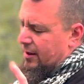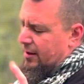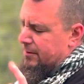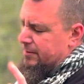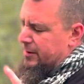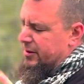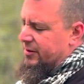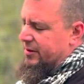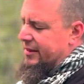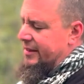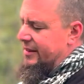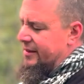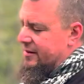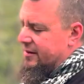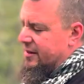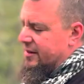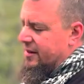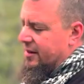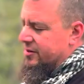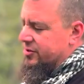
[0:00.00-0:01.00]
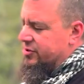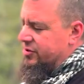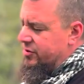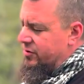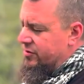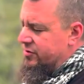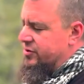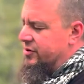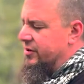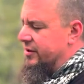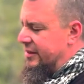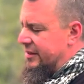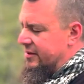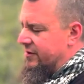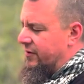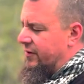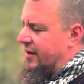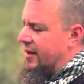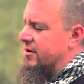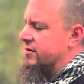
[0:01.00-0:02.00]
you can eat the young shoots, you can eat the
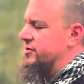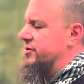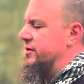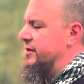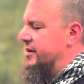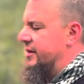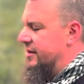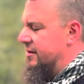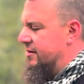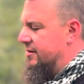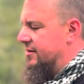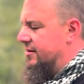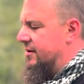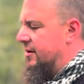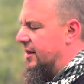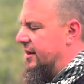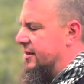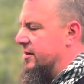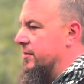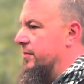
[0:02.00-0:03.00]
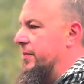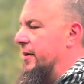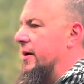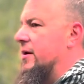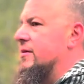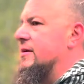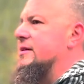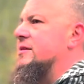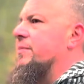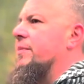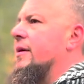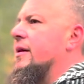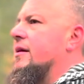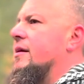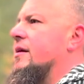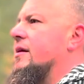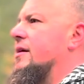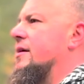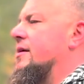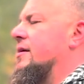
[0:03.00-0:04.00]
flowers, you can eat like the berries, but
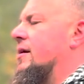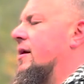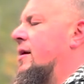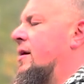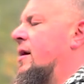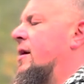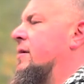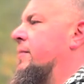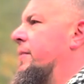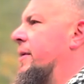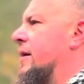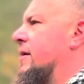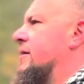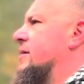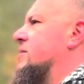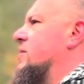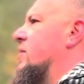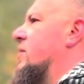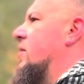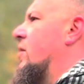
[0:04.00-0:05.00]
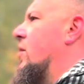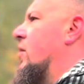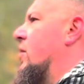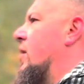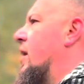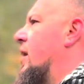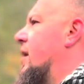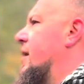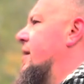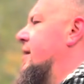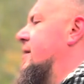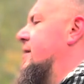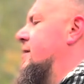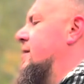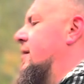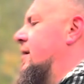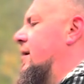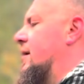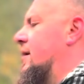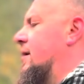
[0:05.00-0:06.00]
the like berries are high in
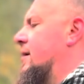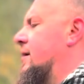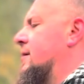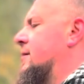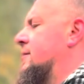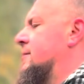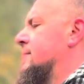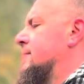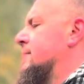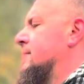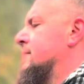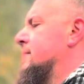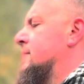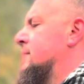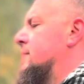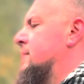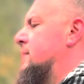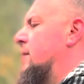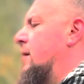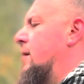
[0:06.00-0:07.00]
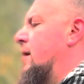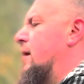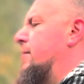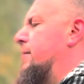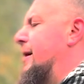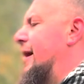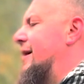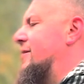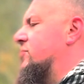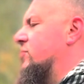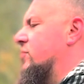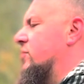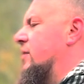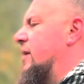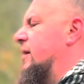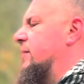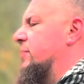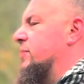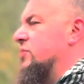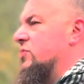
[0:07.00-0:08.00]
natural
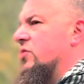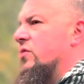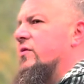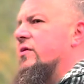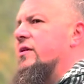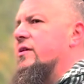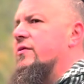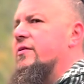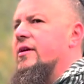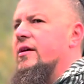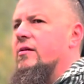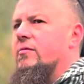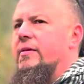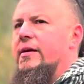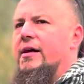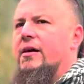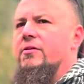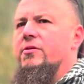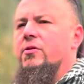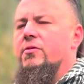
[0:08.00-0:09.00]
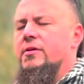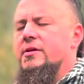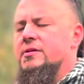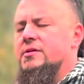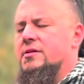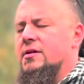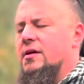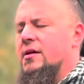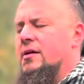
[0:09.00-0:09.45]
like preservative that we now know as